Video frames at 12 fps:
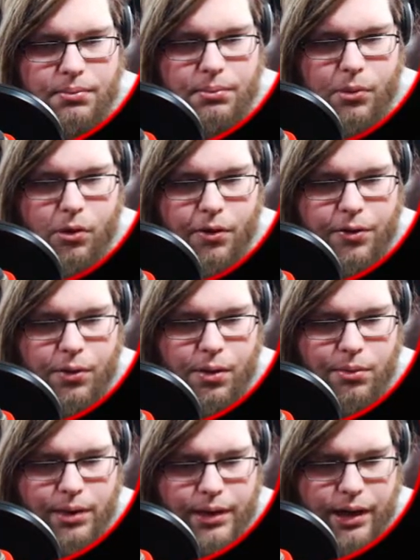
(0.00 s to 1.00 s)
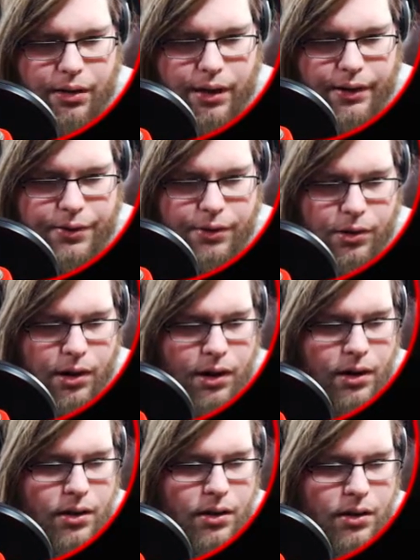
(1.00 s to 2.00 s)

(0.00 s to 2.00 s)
more for what we're going for.